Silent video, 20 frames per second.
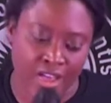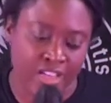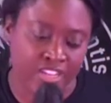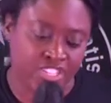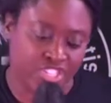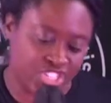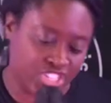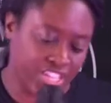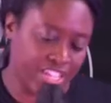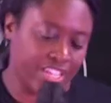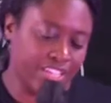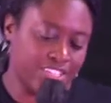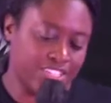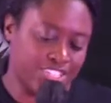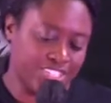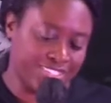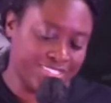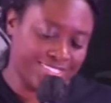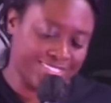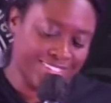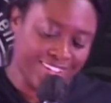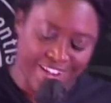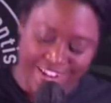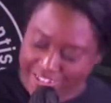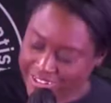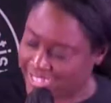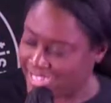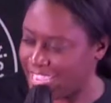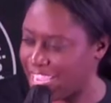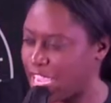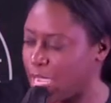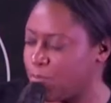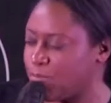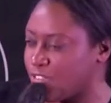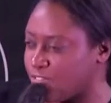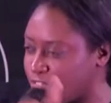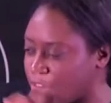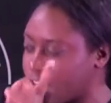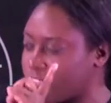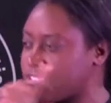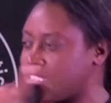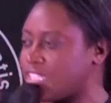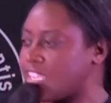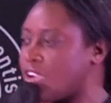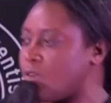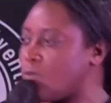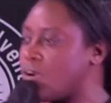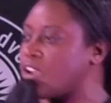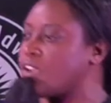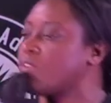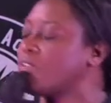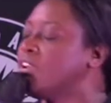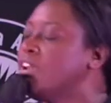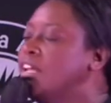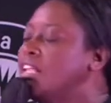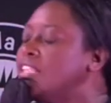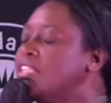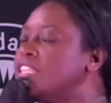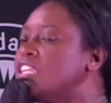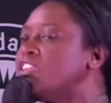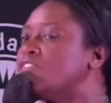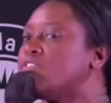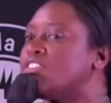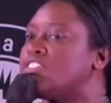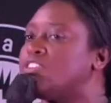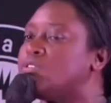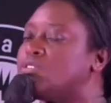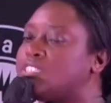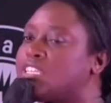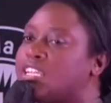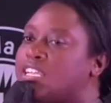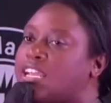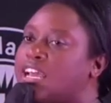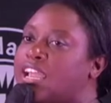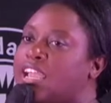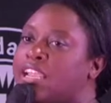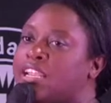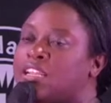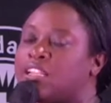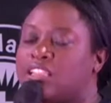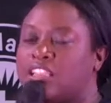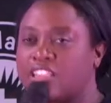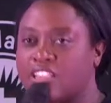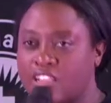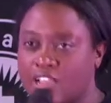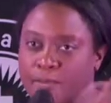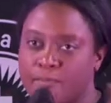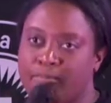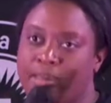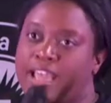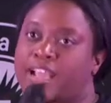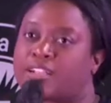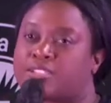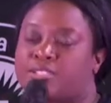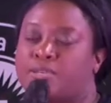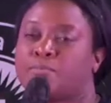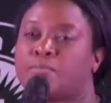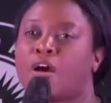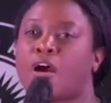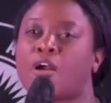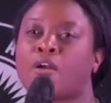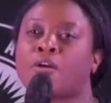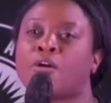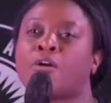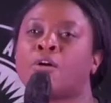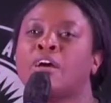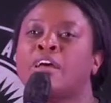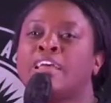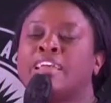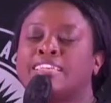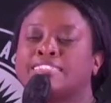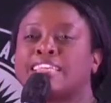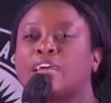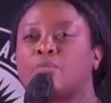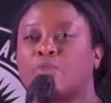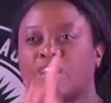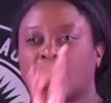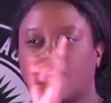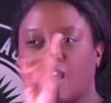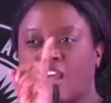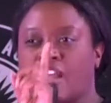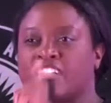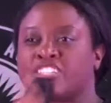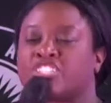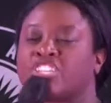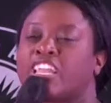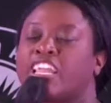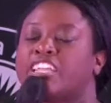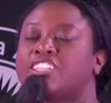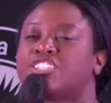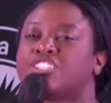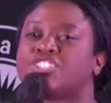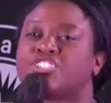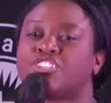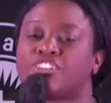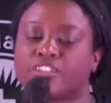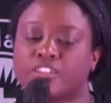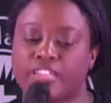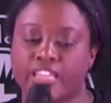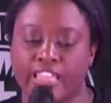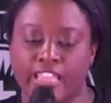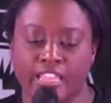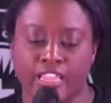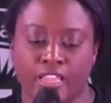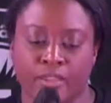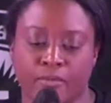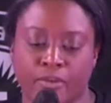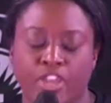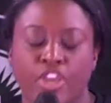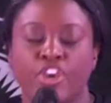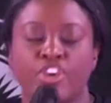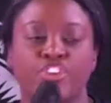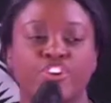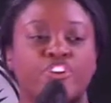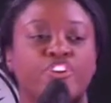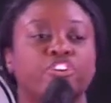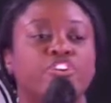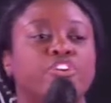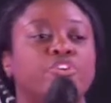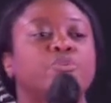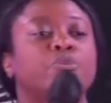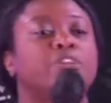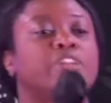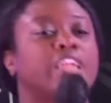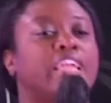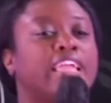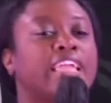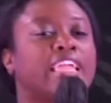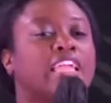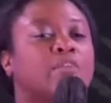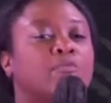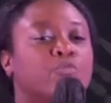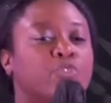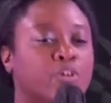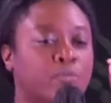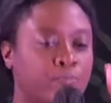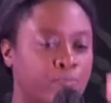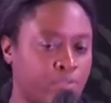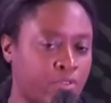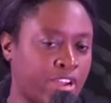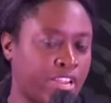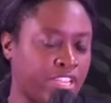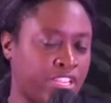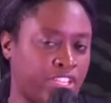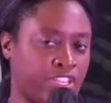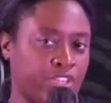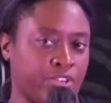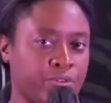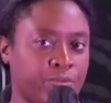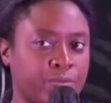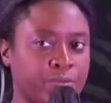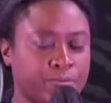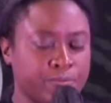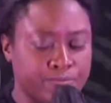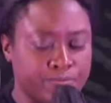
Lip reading: changes our name. The first thing I want to leave with you tonight and then come back tomorrow is that when God changes your name, your new name will break you.